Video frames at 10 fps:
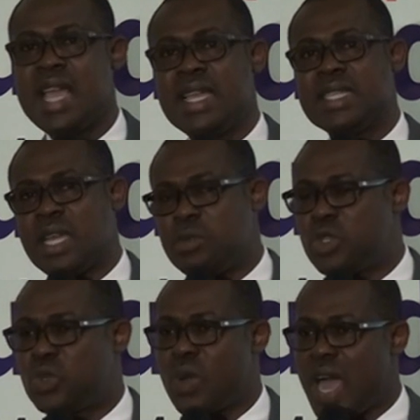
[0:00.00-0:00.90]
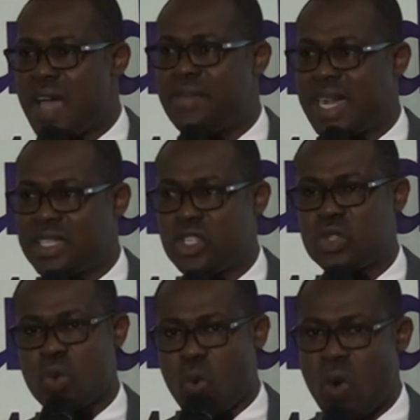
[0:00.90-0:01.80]
is able to have access
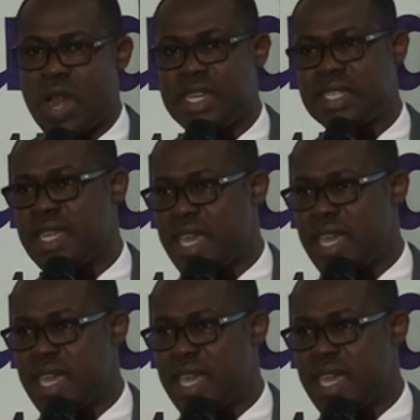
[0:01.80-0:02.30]
to quality